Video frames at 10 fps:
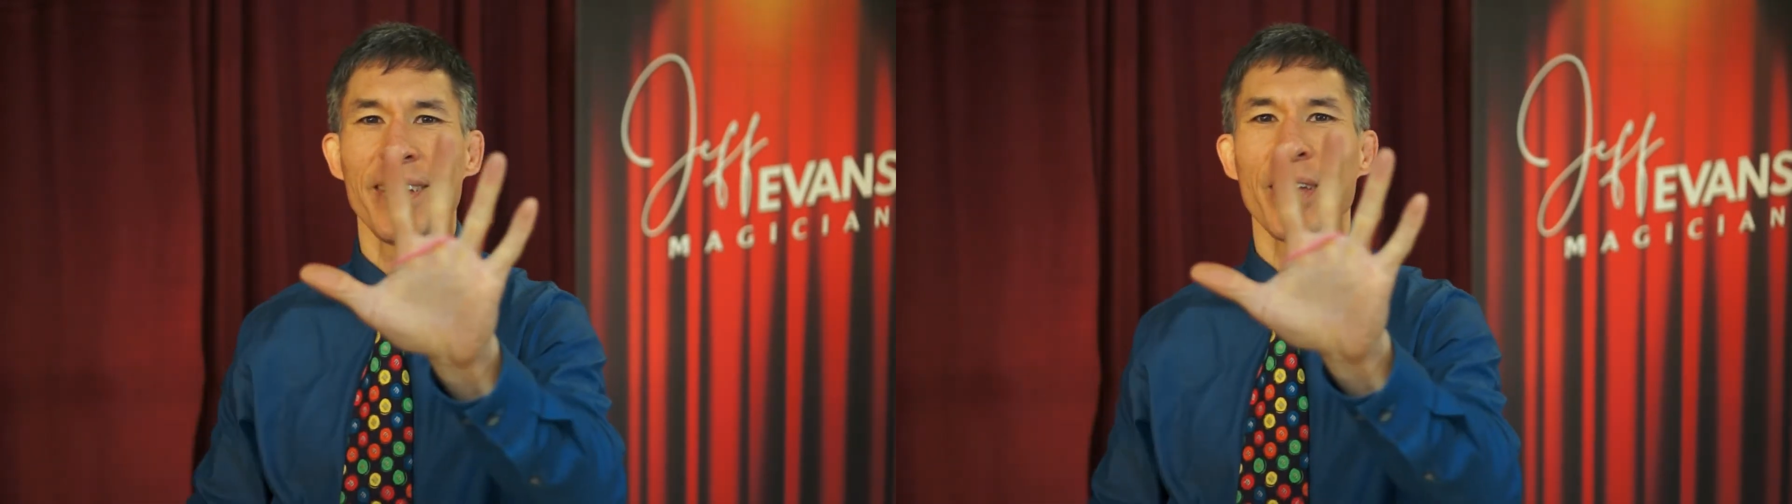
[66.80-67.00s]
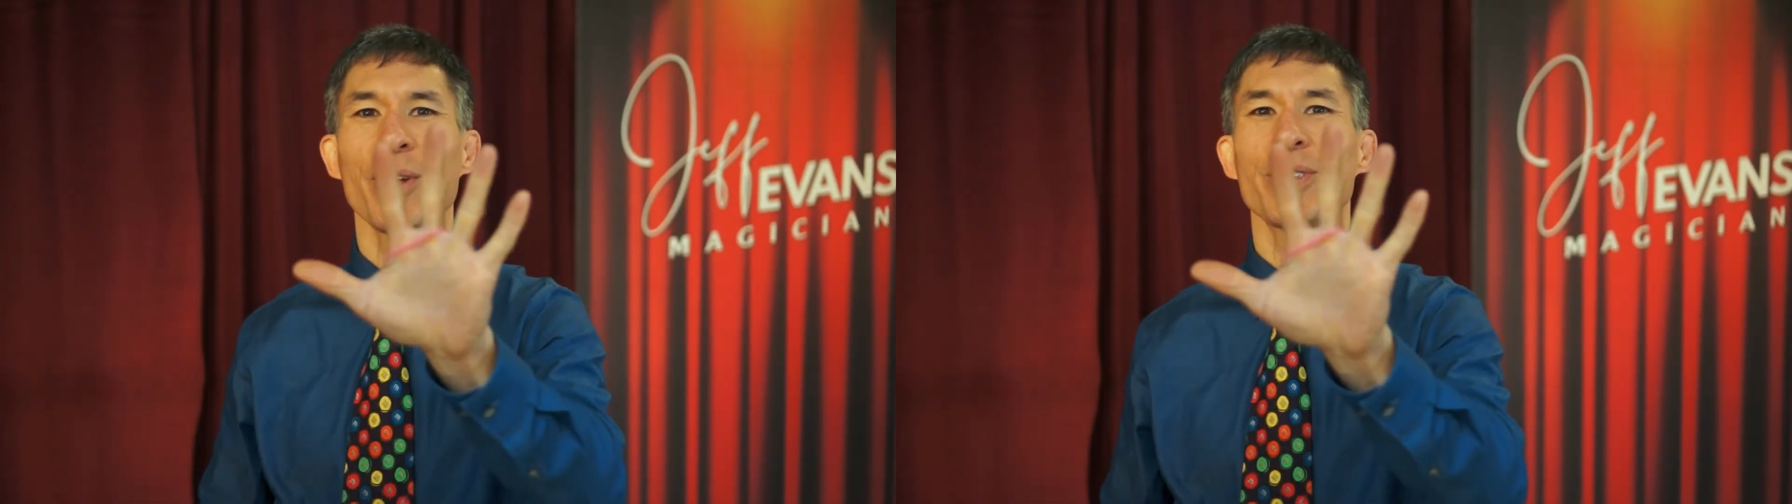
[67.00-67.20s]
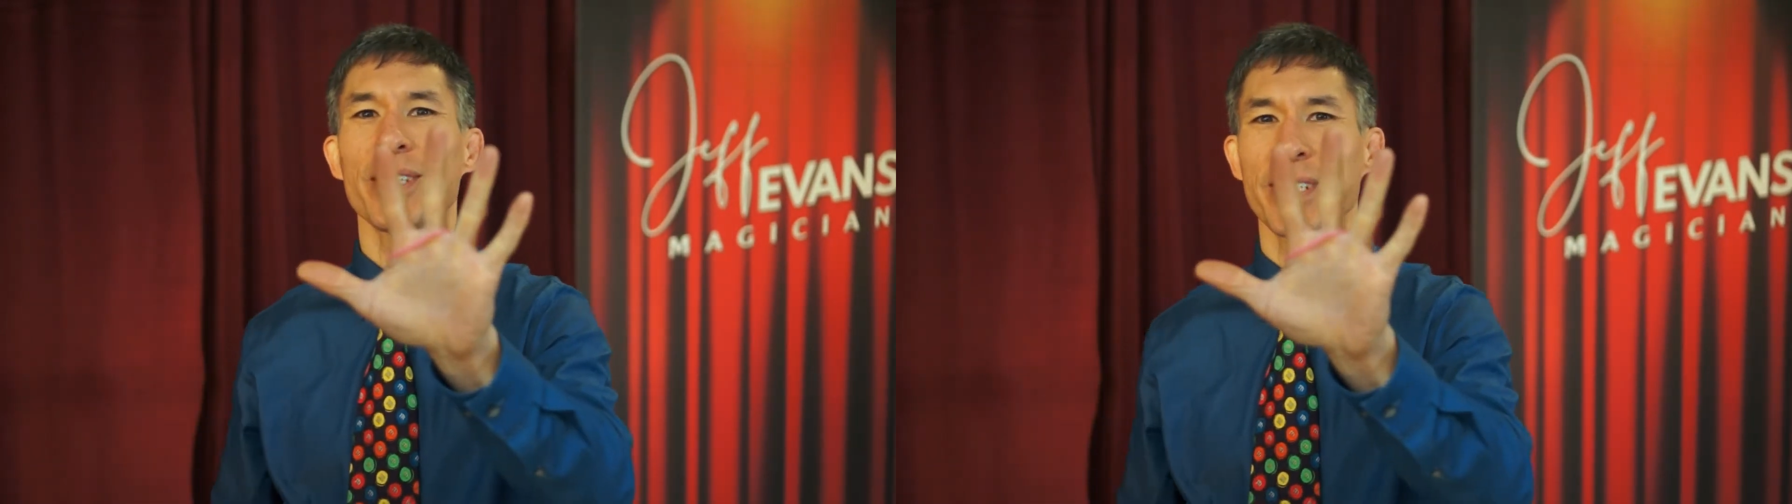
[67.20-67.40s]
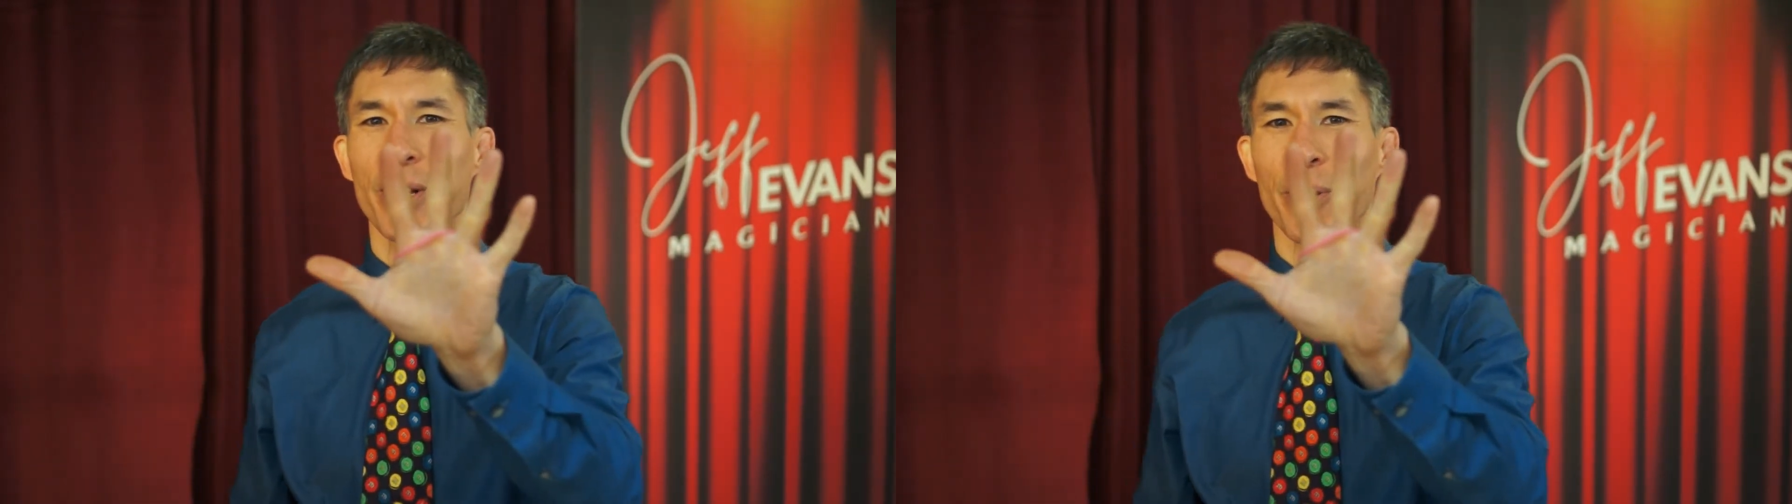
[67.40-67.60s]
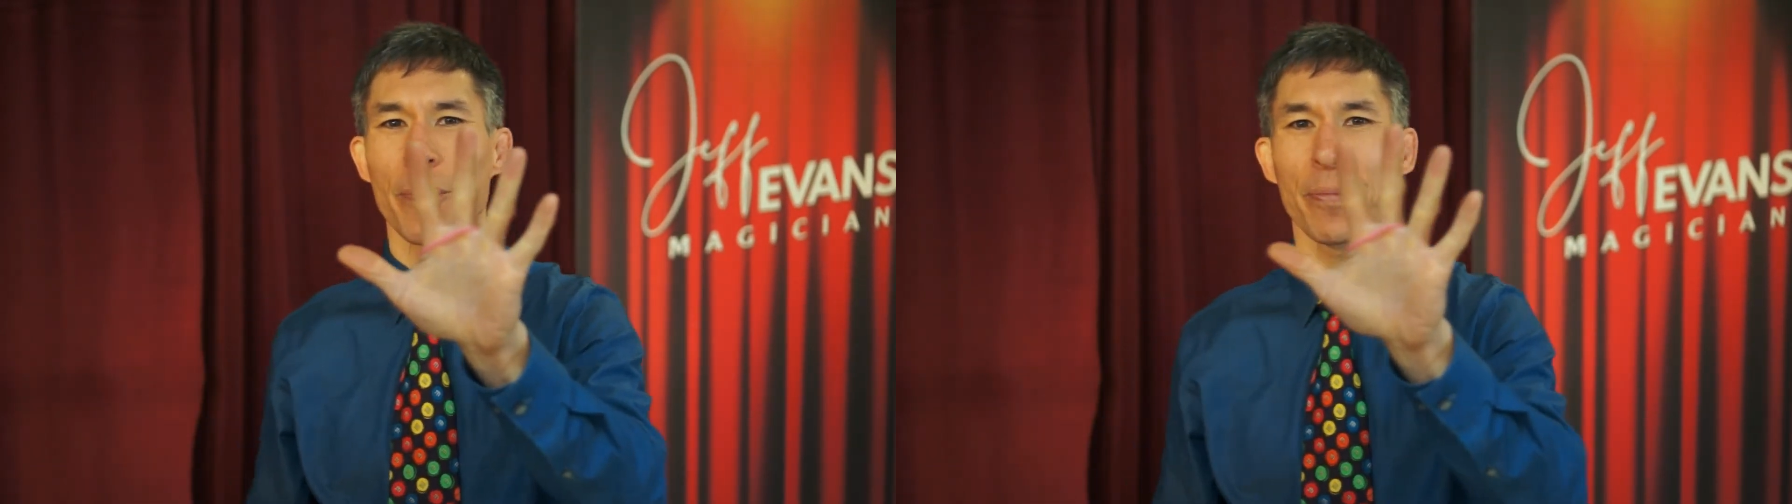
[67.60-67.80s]
Here's the
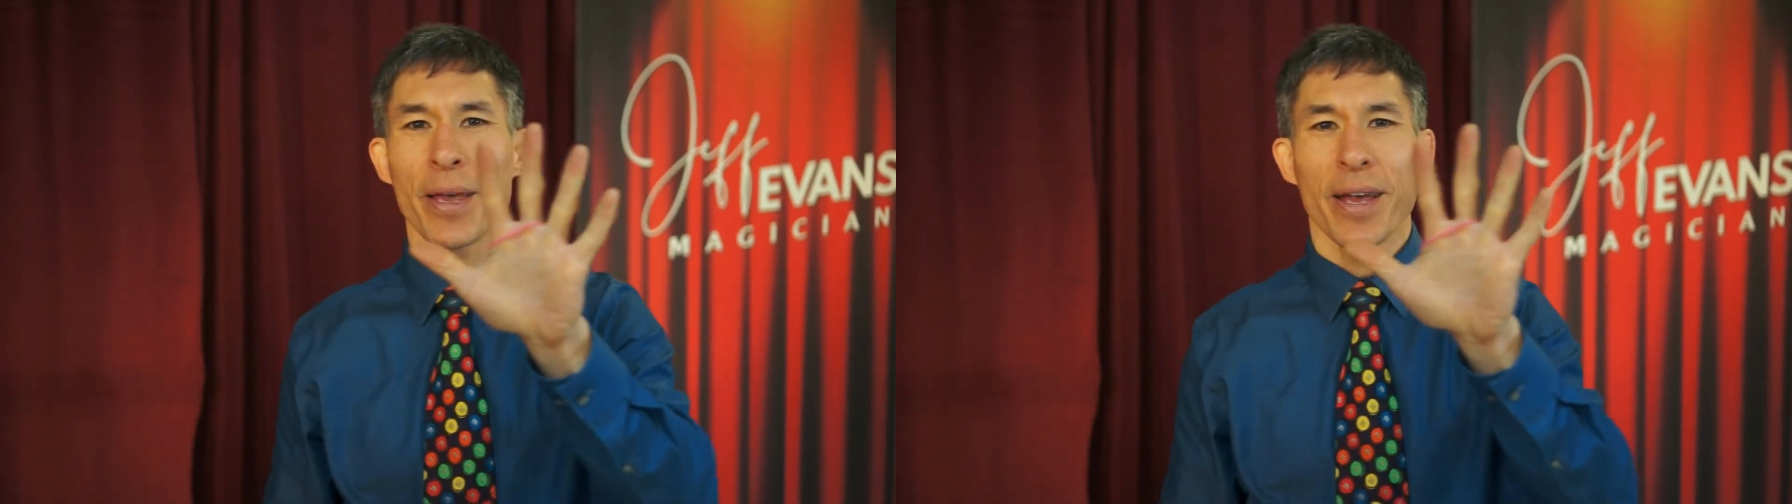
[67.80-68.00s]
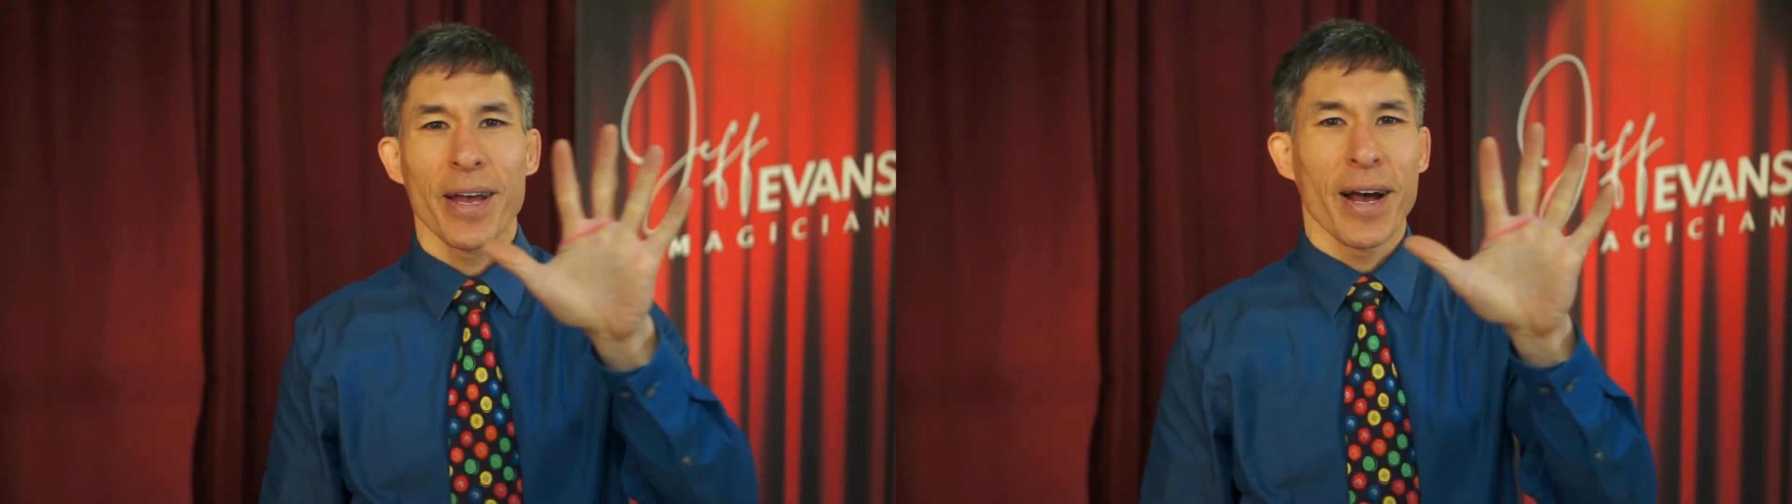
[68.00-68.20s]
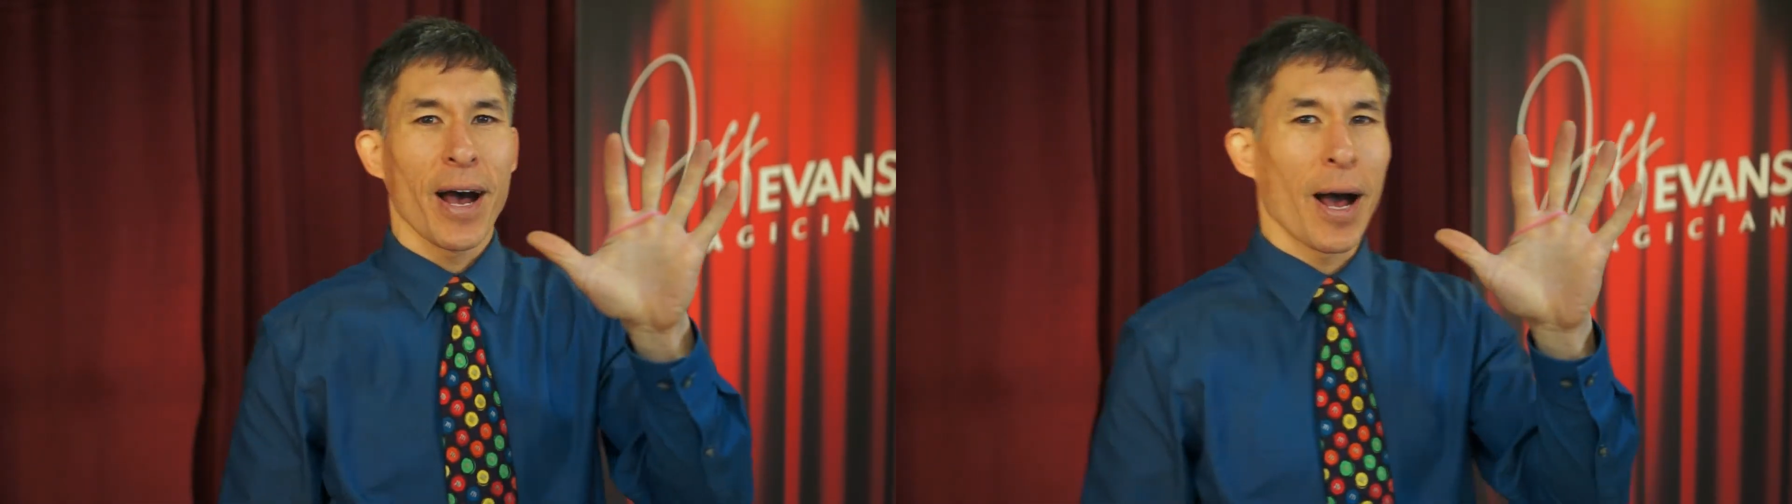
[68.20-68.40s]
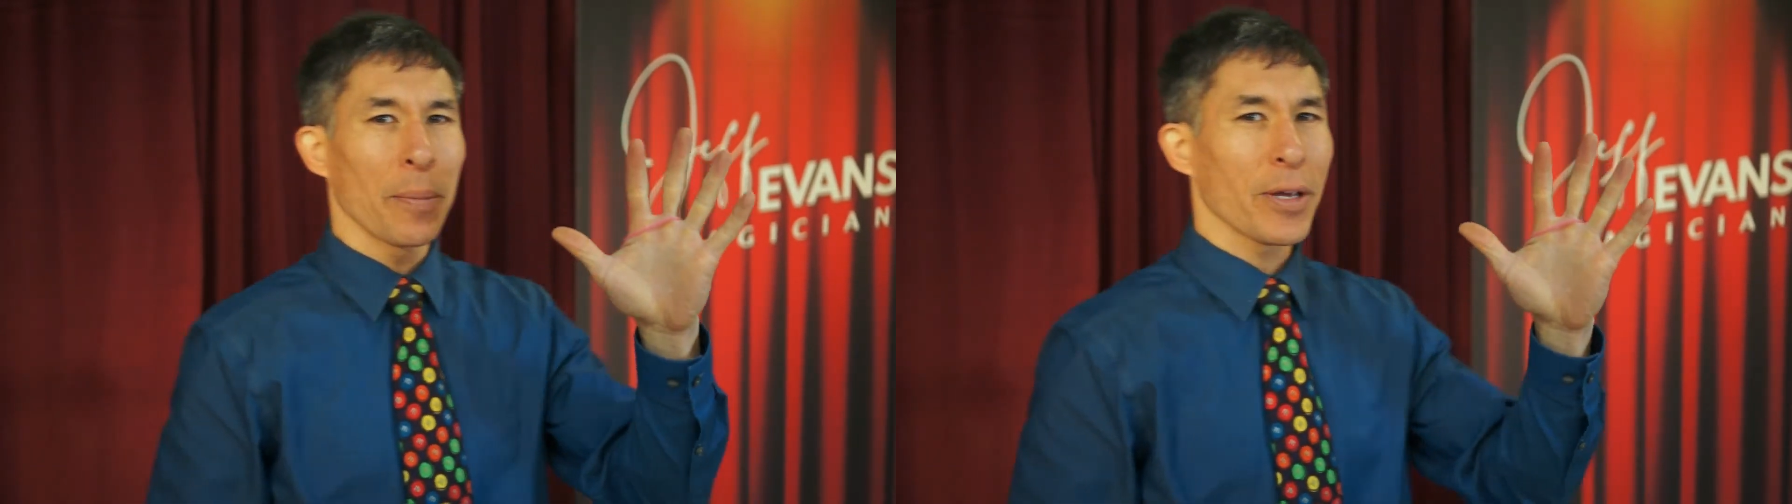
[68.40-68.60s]
secret. I'm